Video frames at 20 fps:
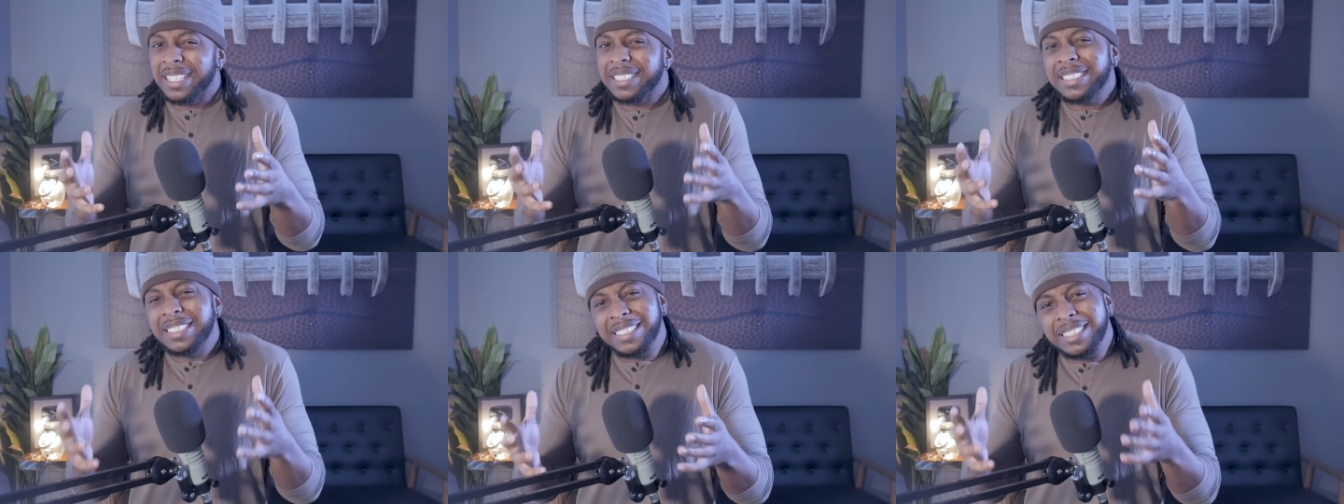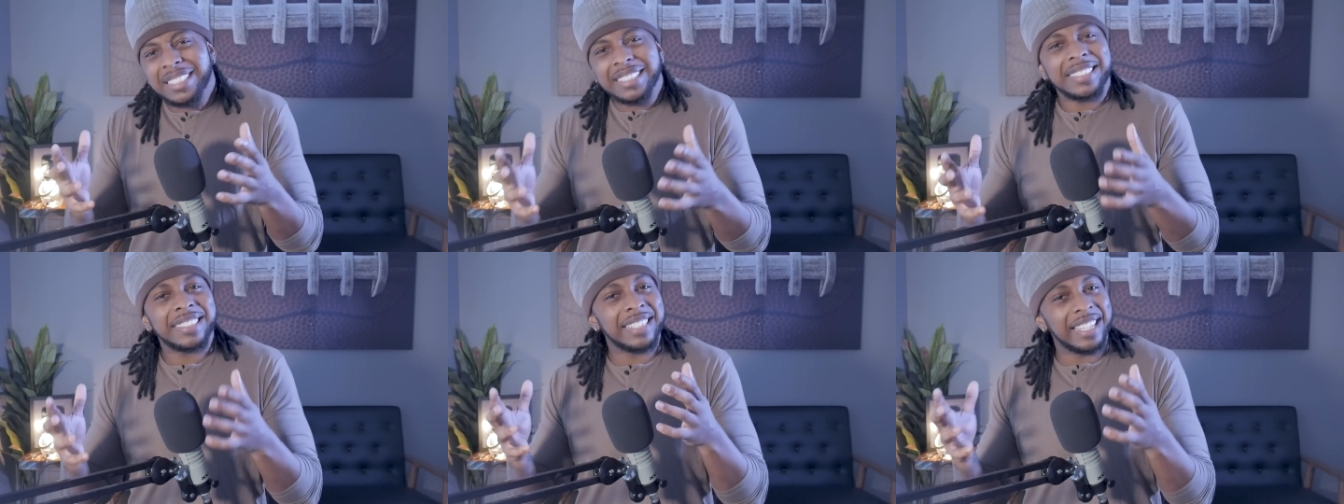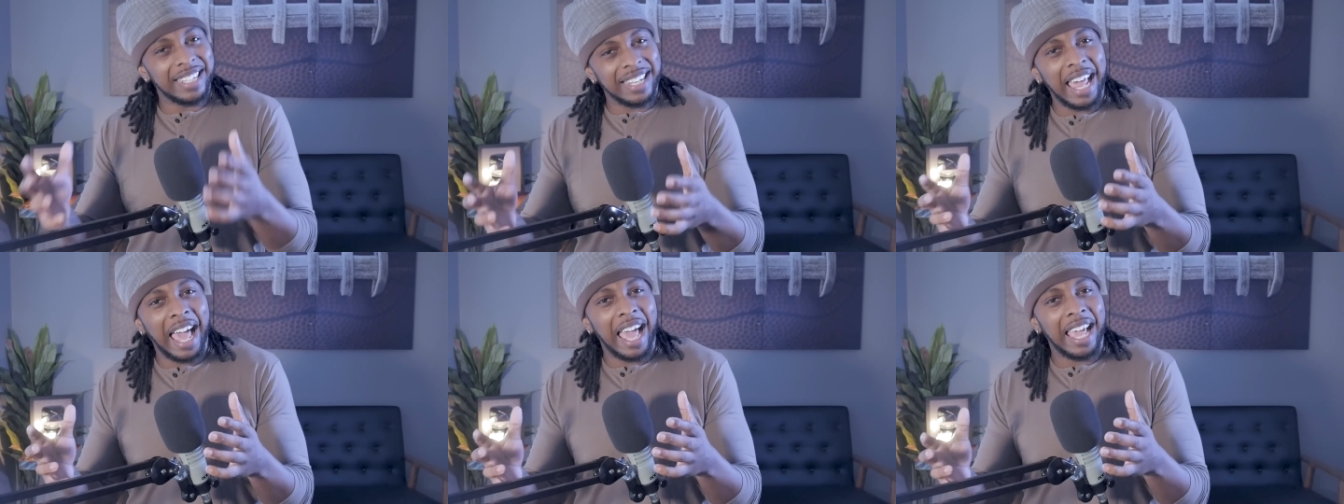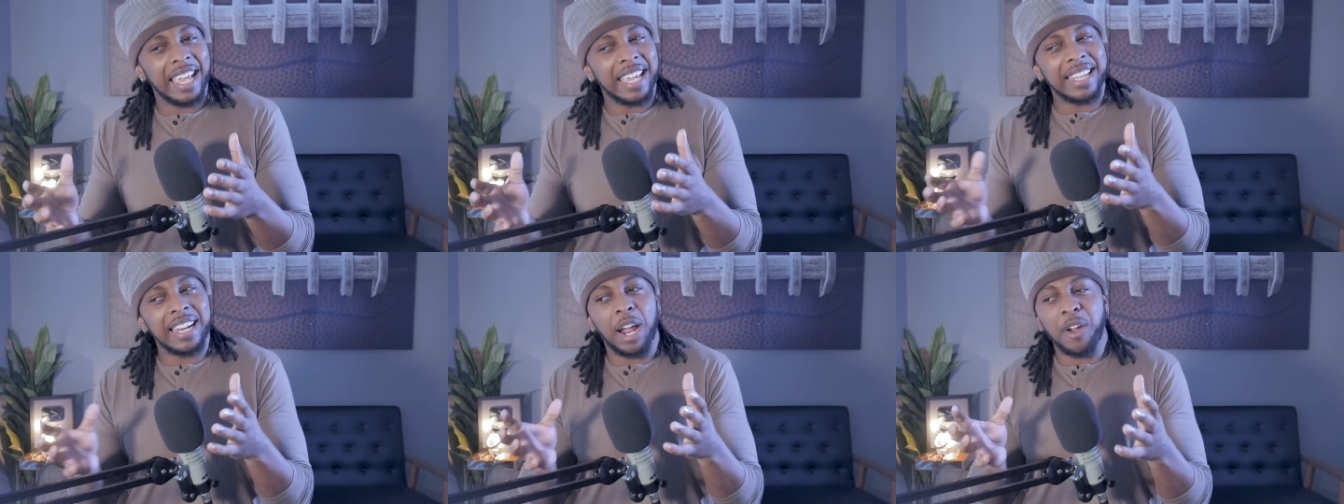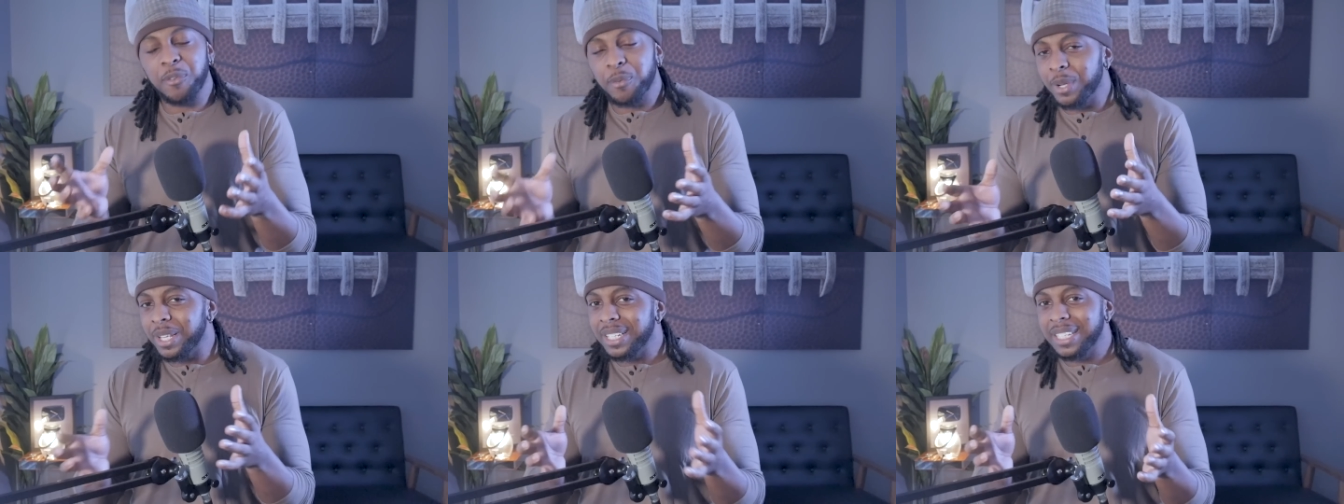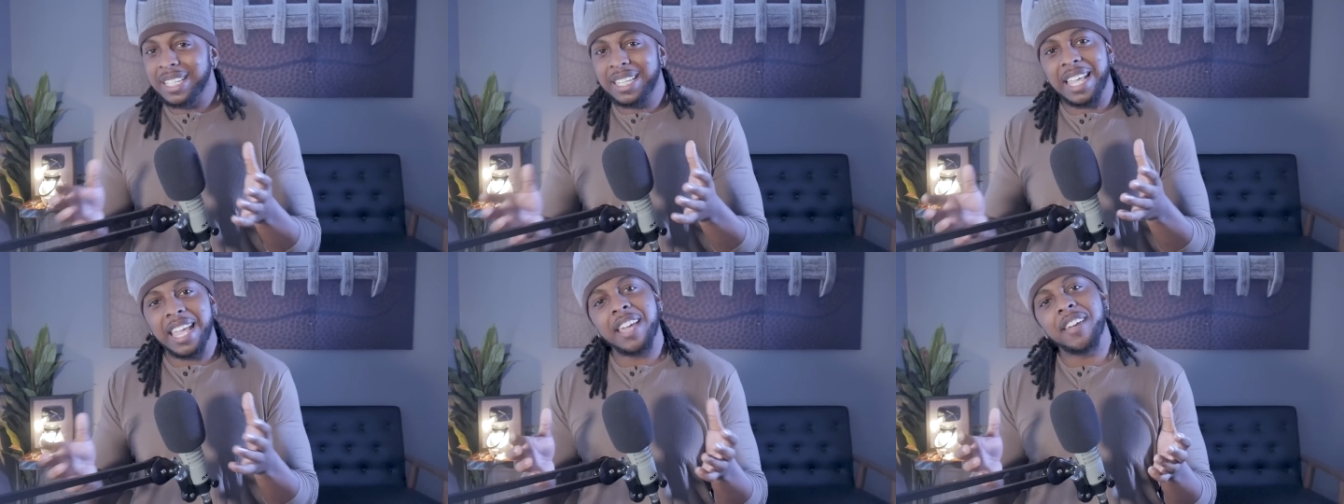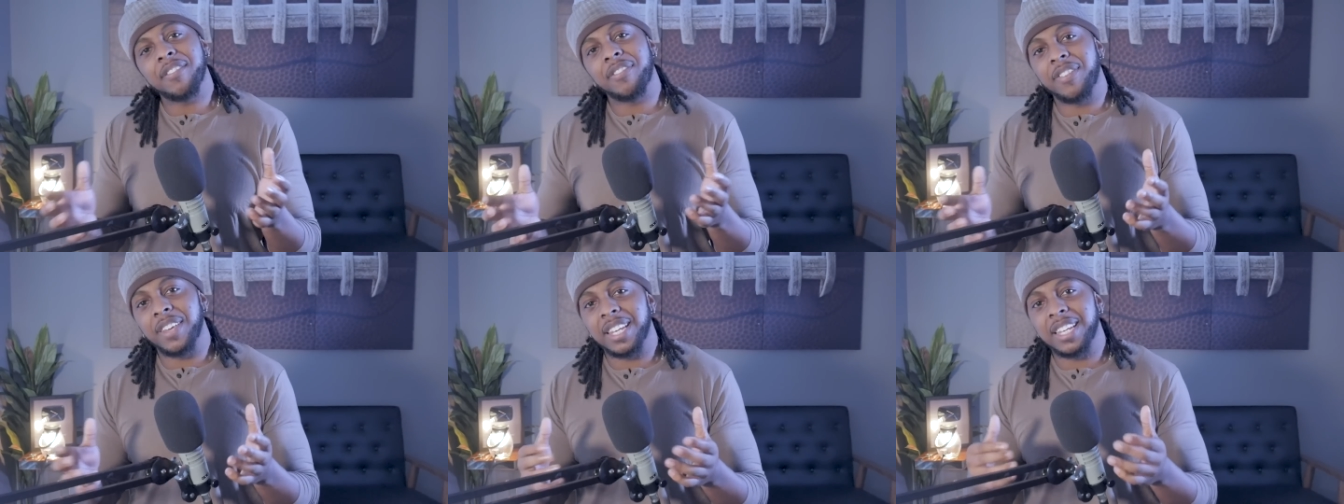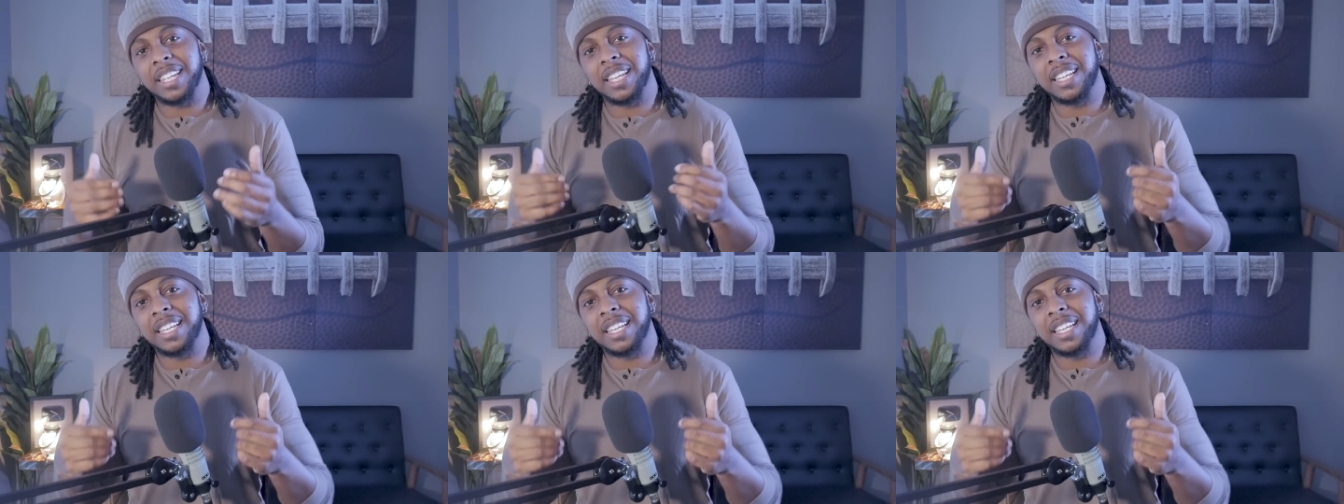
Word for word: it's just a lot and I really can't fit